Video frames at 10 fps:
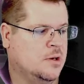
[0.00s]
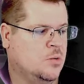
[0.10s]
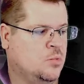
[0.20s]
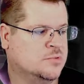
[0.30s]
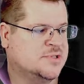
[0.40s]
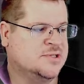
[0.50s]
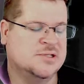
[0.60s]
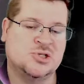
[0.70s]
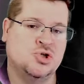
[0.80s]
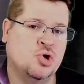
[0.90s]
we'll see
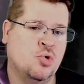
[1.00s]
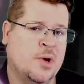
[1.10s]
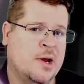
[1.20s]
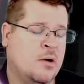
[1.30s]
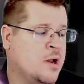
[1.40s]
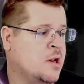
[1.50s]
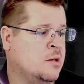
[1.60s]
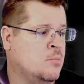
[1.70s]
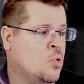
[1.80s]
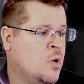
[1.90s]
there's no error
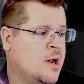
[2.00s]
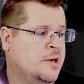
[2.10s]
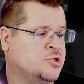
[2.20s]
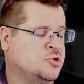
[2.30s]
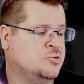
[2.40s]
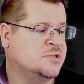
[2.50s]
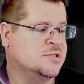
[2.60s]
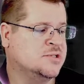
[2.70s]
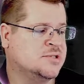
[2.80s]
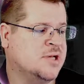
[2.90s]
anymore, and it's
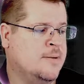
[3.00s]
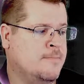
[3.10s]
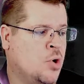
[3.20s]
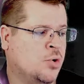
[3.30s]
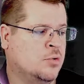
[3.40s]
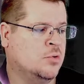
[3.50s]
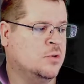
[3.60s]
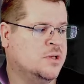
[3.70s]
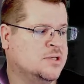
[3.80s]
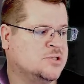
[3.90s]
using the same model.
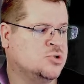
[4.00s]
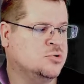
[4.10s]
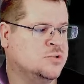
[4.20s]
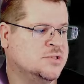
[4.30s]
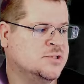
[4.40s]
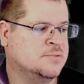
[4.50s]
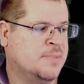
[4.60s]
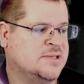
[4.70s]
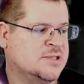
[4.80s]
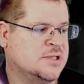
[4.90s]
It's using
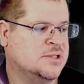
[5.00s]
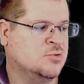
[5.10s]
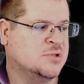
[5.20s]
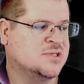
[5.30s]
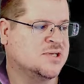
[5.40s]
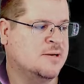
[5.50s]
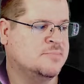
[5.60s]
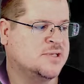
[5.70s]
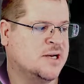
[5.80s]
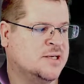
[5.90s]
basically all the same
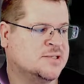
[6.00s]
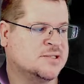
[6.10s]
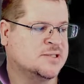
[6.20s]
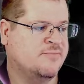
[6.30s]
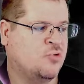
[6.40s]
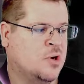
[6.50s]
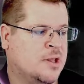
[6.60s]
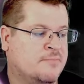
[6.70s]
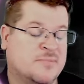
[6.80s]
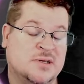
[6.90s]
settings, except for I
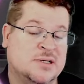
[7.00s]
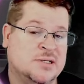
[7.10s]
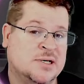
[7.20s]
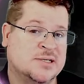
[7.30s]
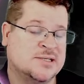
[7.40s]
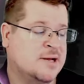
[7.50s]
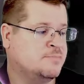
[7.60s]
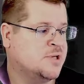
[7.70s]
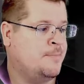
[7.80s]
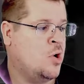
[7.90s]
let the
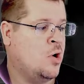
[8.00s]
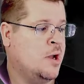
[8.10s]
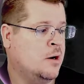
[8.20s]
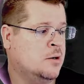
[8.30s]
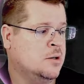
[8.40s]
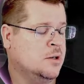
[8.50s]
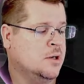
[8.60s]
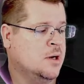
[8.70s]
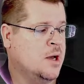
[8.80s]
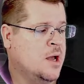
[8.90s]
steps up higher,
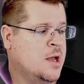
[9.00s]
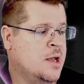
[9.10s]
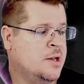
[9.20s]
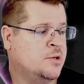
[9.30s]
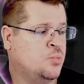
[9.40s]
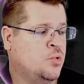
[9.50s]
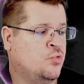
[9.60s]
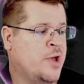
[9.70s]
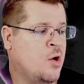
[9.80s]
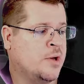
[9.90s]
and we'll
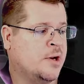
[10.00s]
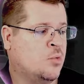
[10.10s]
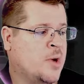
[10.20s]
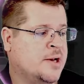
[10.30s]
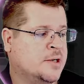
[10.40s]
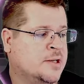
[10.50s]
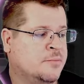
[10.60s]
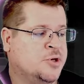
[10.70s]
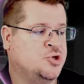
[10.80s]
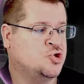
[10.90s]
now get a rendered
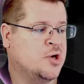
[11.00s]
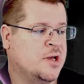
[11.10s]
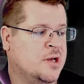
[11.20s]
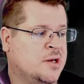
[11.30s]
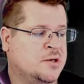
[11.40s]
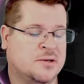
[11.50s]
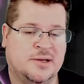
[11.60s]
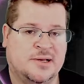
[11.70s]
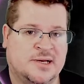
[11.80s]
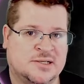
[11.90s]
image, and
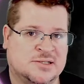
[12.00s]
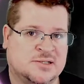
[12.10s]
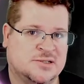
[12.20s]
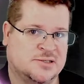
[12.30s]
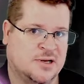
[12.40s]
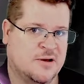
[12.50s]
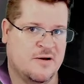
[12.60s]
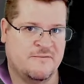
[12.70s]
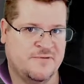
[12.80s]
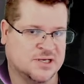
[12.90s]
it has
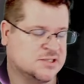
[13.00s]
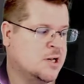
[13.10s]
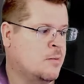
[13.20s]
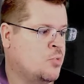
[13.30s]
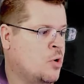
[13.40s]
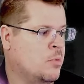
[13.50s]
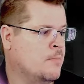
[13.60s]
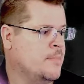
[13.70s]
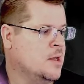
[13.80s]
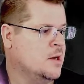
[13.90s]
fixed our
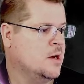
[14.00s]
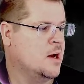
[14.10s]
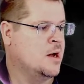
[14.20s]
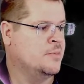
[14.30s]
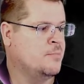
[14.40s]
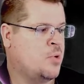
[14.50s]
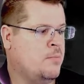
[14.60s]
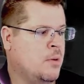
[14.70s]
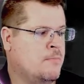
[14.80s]
problem. The problem